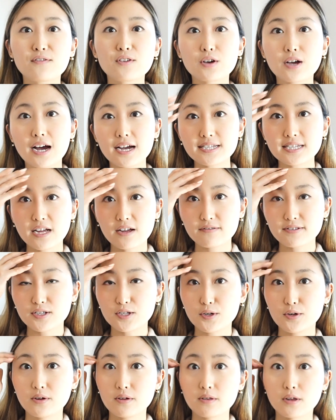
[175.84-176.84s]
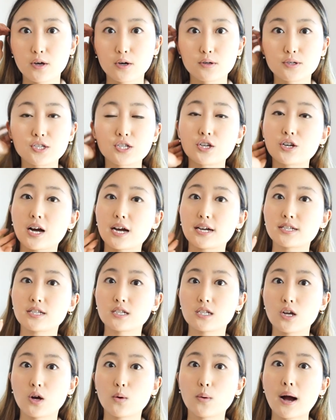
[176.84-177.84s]
you guys have student loans, you guys
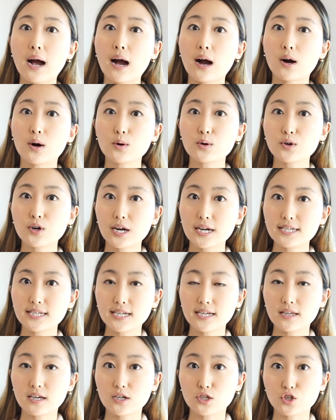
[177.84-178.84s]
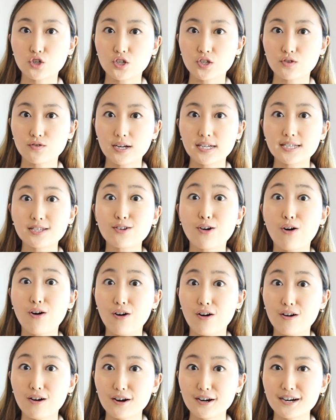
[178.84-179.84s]
know how crazy the interest rates
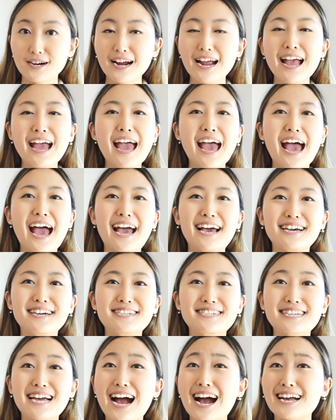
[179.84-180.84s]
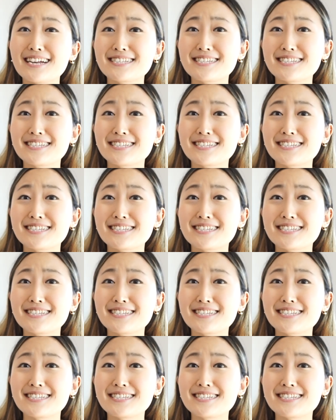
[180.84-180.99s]
are, and I